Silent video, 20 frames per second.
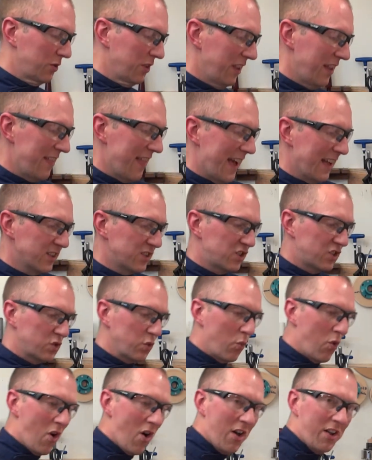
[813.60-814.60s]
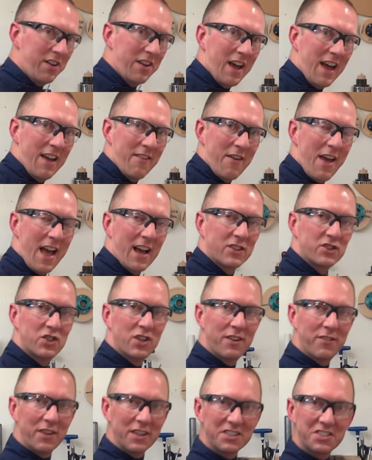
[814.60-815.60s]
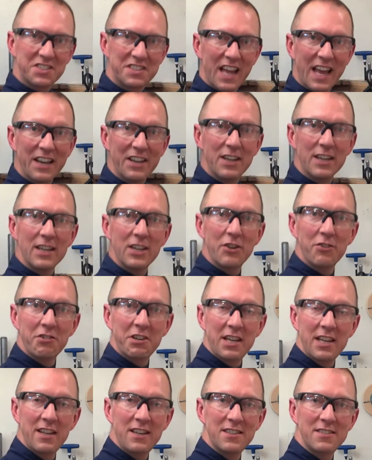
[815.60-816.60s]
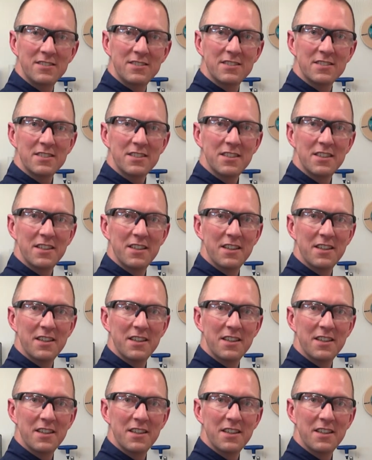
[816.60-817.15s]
really that swan dive action of extending your knees.